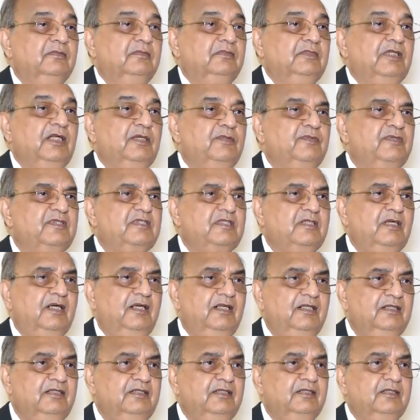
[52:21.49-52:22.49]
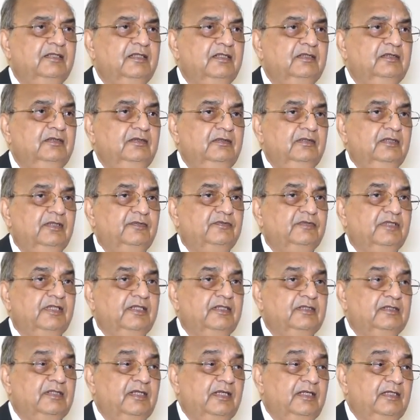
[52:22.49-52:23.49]
then we start thinking if there
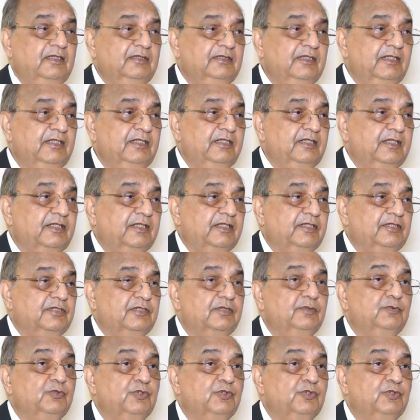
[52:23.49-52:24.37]
is another indication,